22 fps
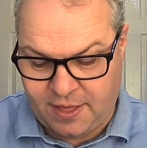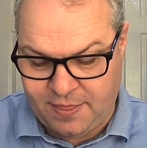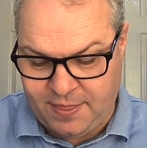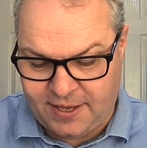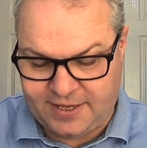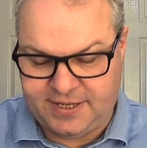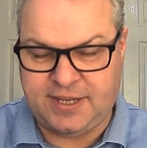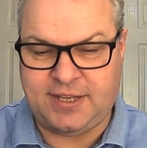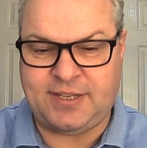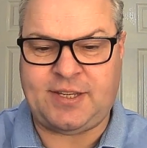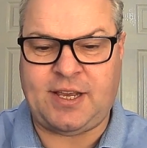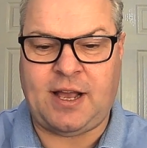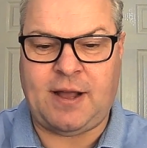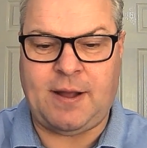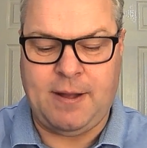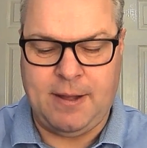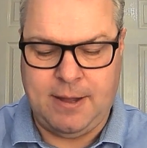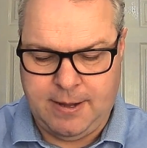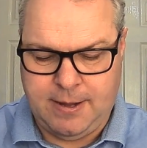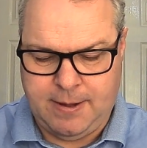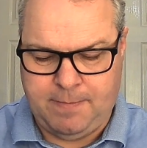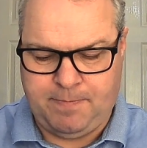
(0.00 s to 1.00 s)
And this is a
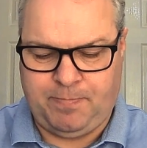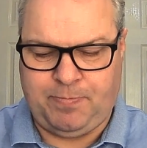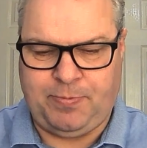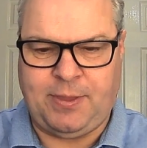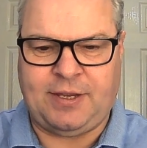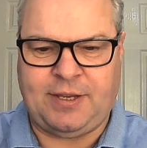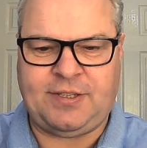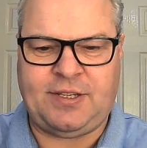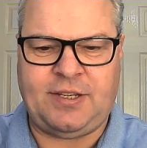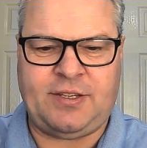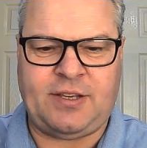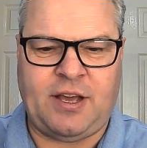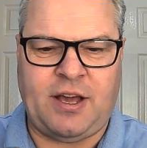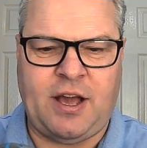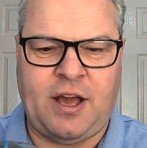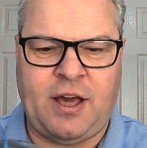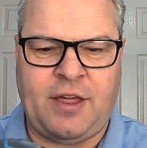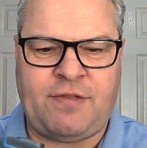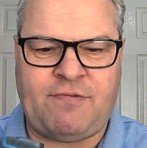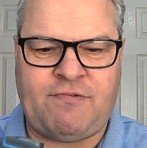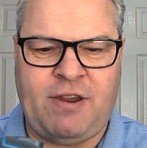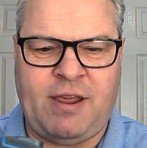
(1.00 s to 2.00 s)

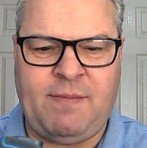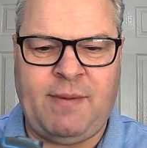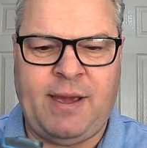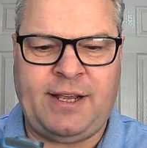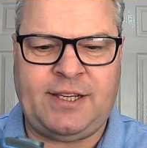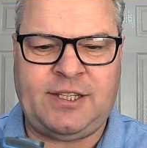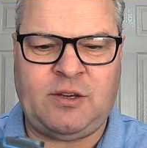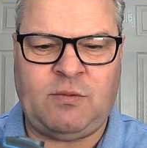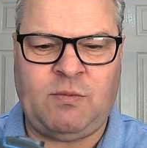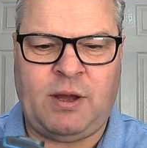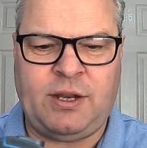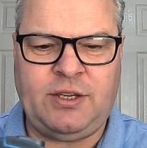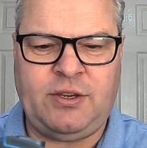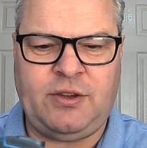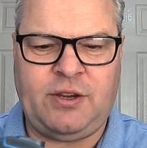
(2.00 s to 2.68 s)
3 meter one.